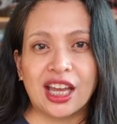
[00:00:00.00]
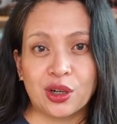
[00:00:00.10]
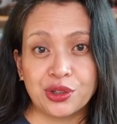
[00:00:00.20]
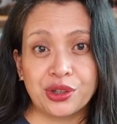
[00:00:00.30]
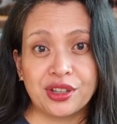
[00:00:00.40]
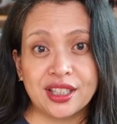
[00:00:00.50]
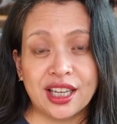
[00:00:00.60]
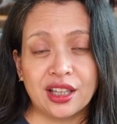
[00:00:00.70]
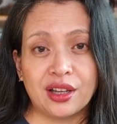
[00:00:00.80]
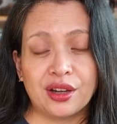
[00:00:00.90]
and also the
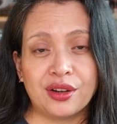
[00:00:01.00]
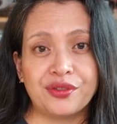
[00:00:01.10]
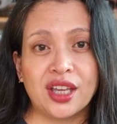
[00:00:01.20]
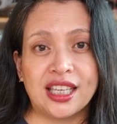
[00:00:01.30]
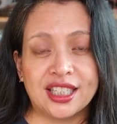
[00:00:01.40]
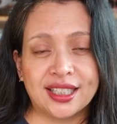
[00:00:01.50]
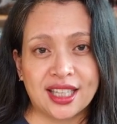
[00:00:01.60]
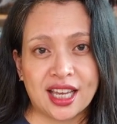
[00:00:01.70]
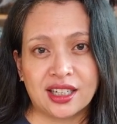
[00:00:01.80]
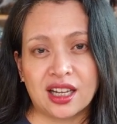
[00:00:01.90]
tale of
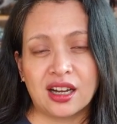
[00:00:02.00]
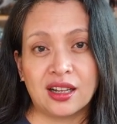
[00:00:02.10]
Yisian.